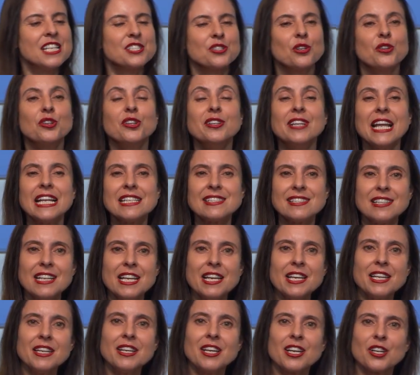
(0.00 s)
So the
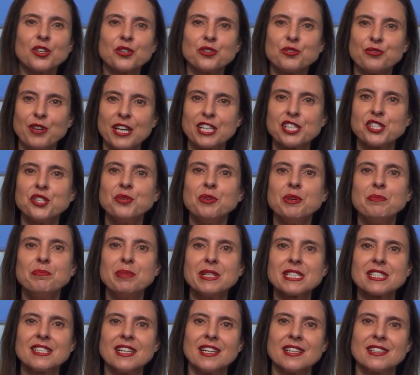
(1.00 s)
Nestlé confectionery
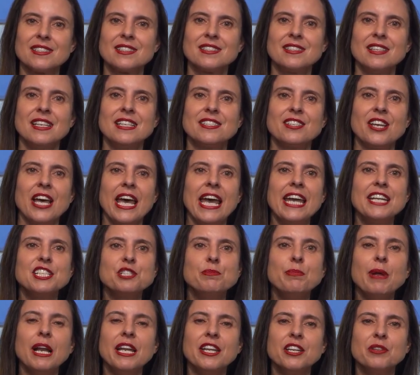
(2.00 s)
business is an
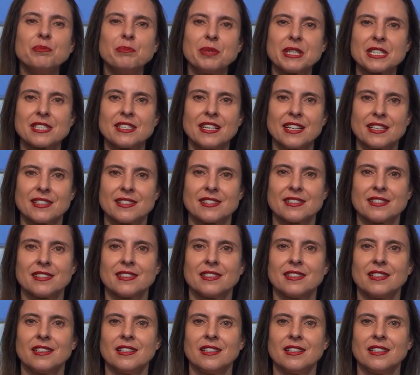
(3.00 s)
8 billion business.